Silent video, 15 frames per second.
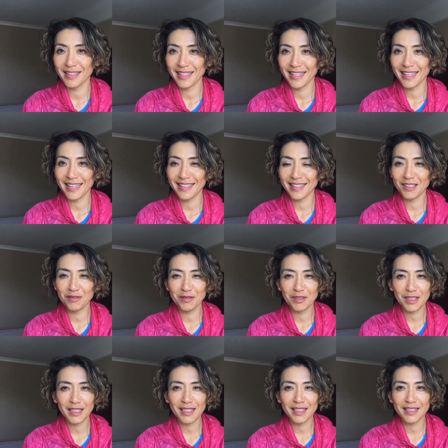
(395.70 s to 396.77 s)
And they
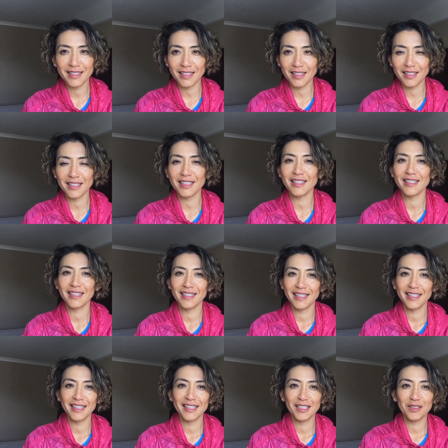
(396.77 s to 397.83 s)
really think,
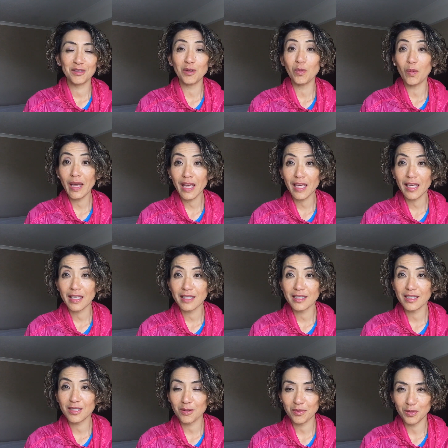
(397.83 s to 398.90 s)
the
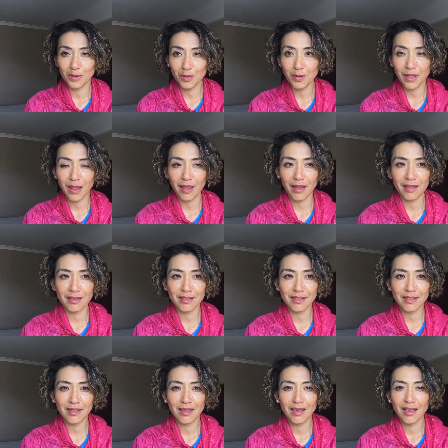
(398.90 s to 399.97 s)
ways of doing things.
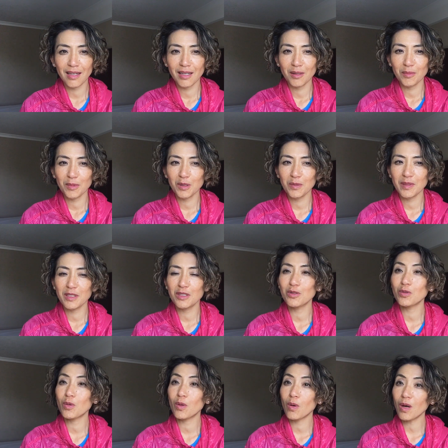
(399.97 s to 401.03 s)
But when you
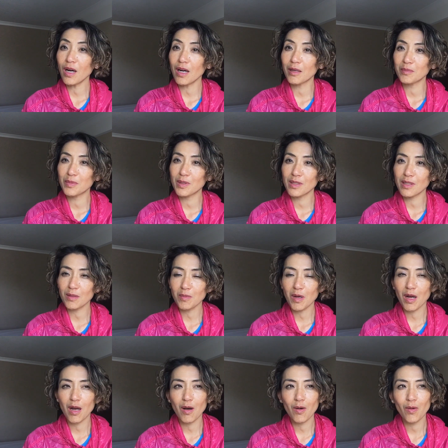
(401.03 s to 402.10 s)
grow up,
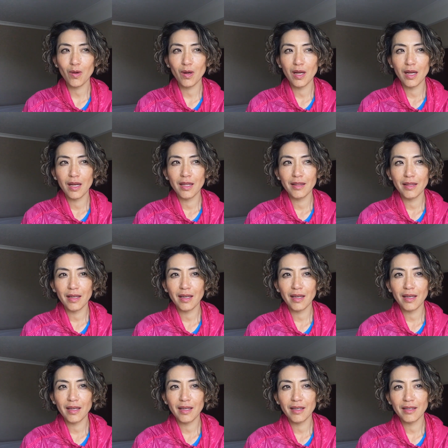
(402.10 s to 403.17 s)
somehow
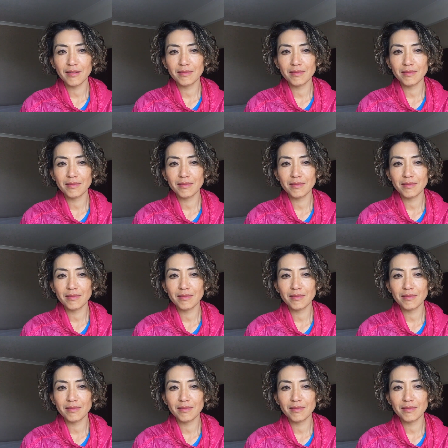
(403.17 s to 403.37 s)
they